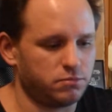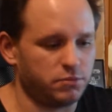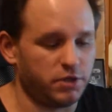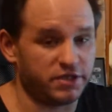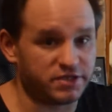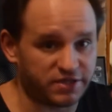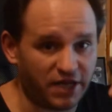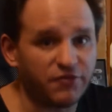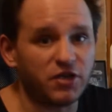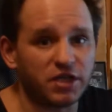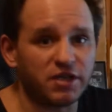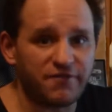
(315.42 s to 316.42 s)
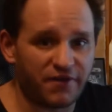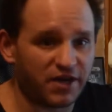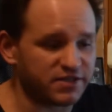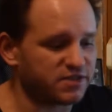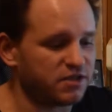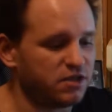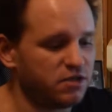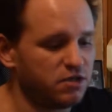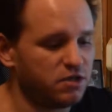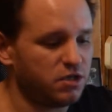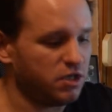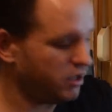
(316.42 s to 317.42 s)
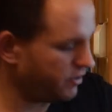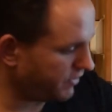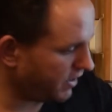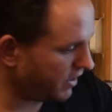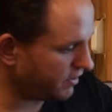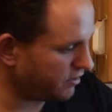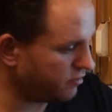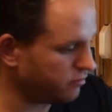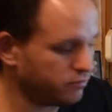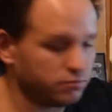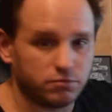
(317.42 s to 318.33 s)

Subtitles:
It's definitely faster than